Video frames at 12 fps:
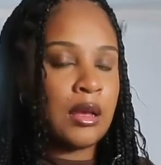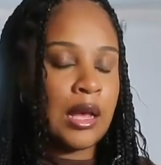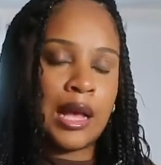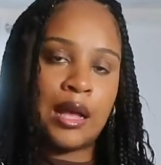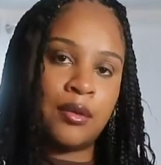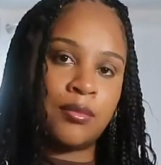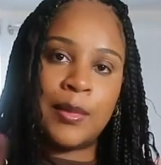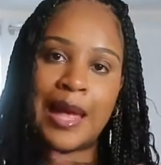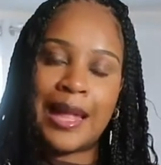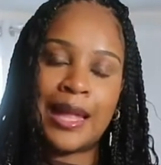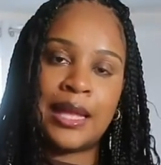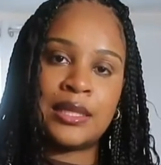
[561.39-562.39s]
I'll
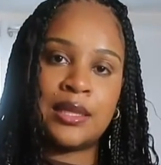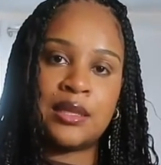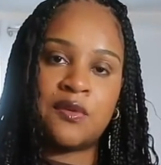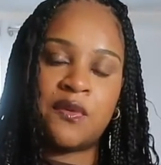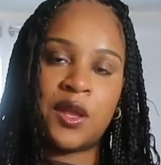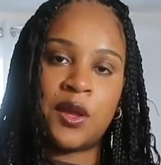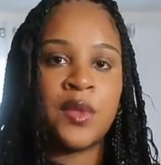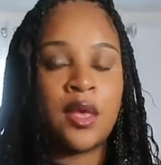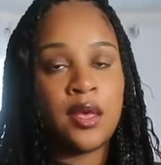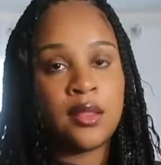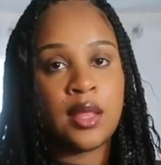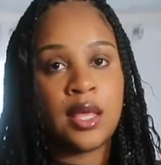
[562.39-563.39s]
add it into this video.
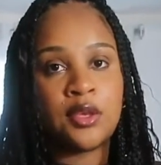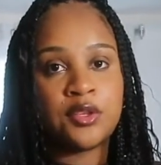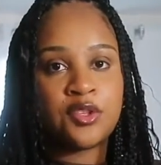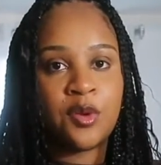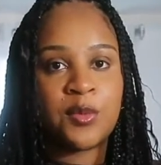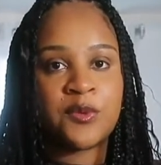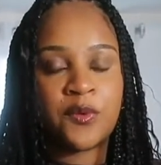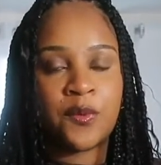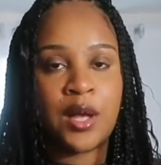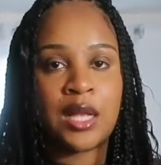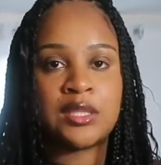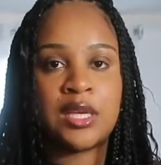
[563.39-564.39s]
Thank you so much for
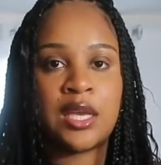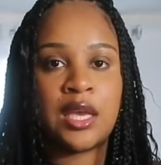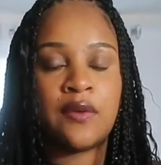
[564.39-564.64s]
watching.